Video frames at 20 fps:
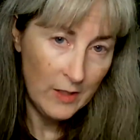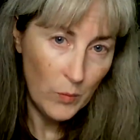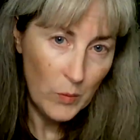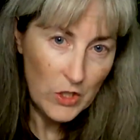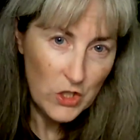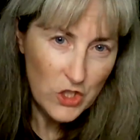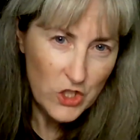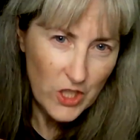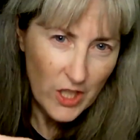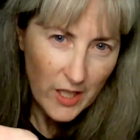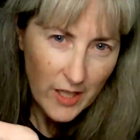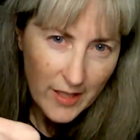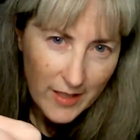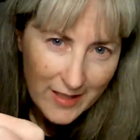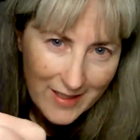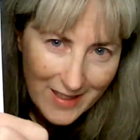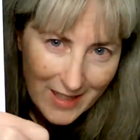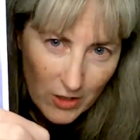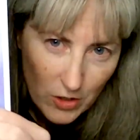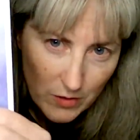which
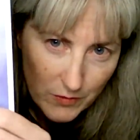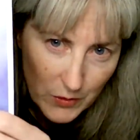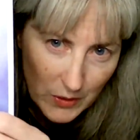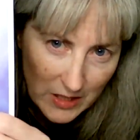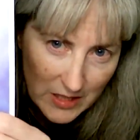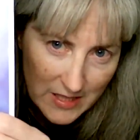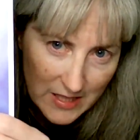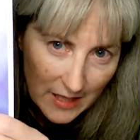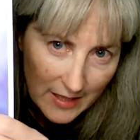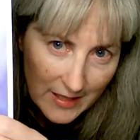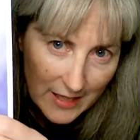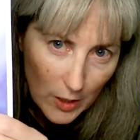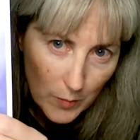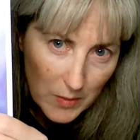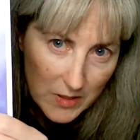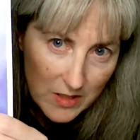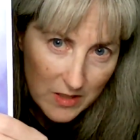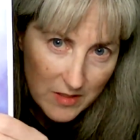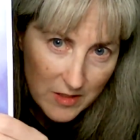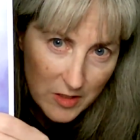I don't know if you can tell in here,
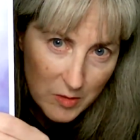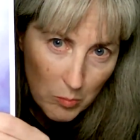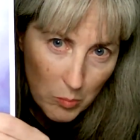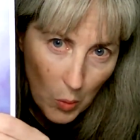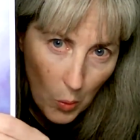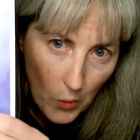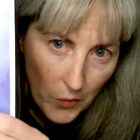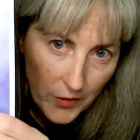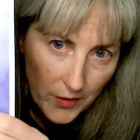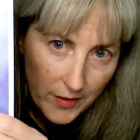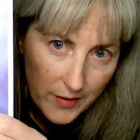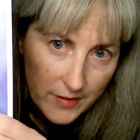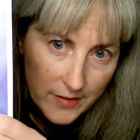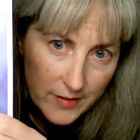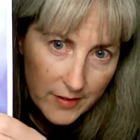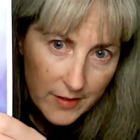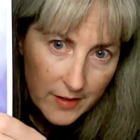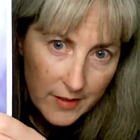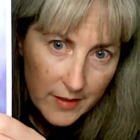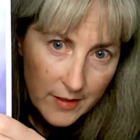but this is border,
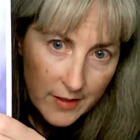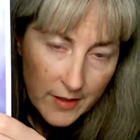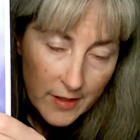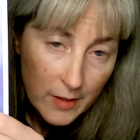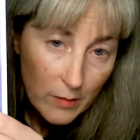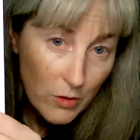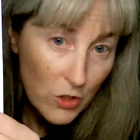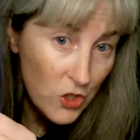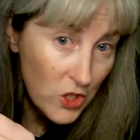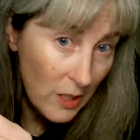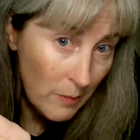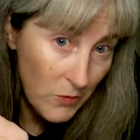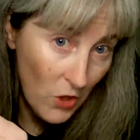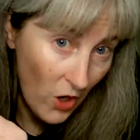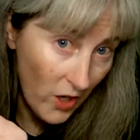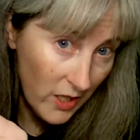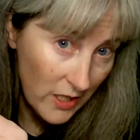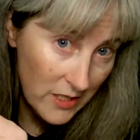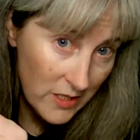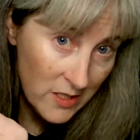which I'm
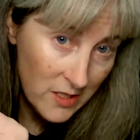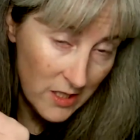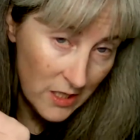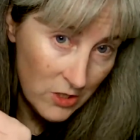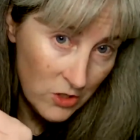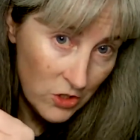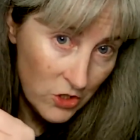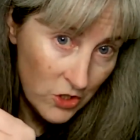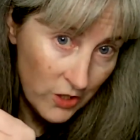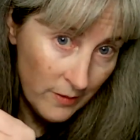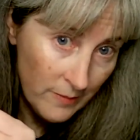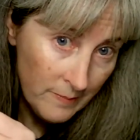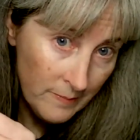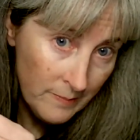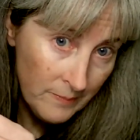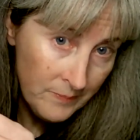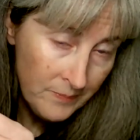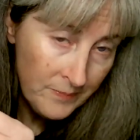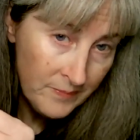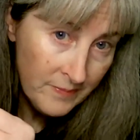not going to stitch.
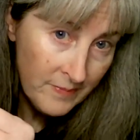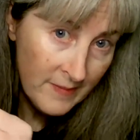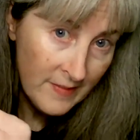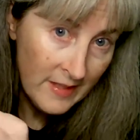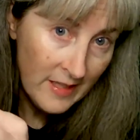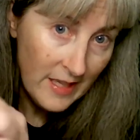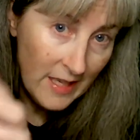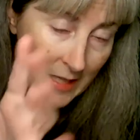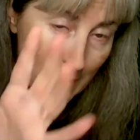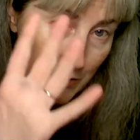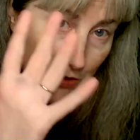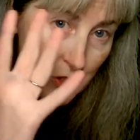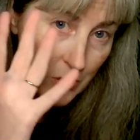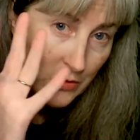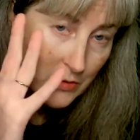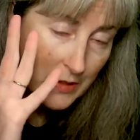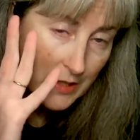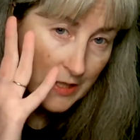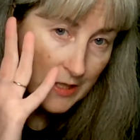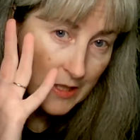And I'm
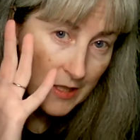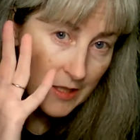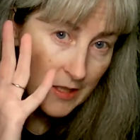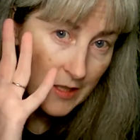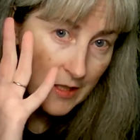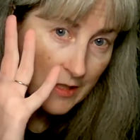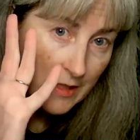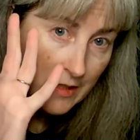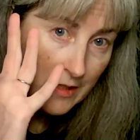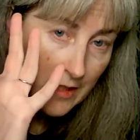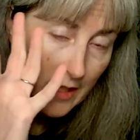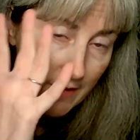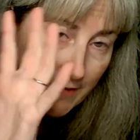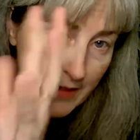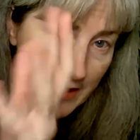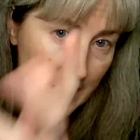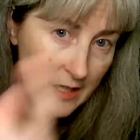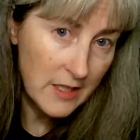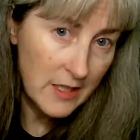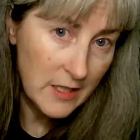doing
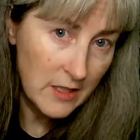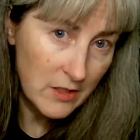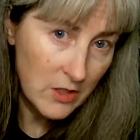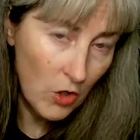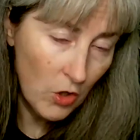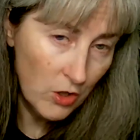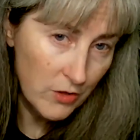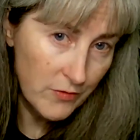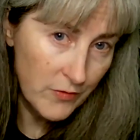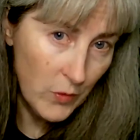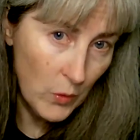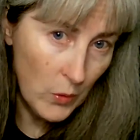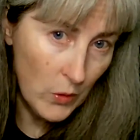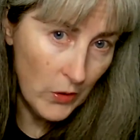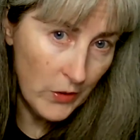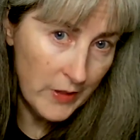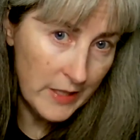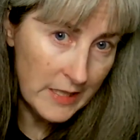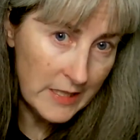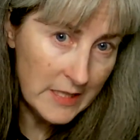everything called
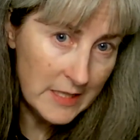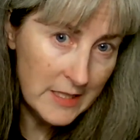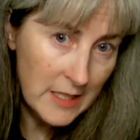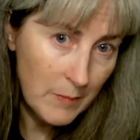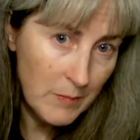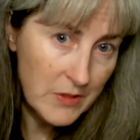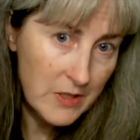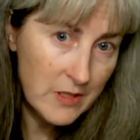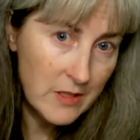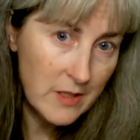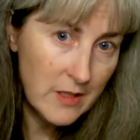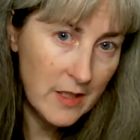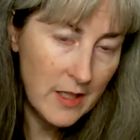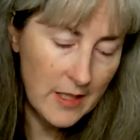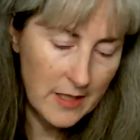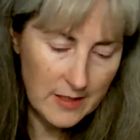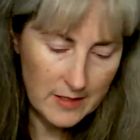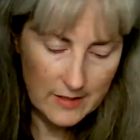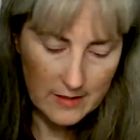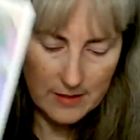for except
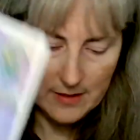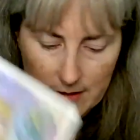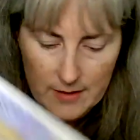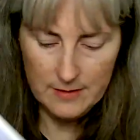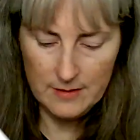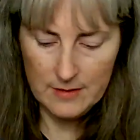I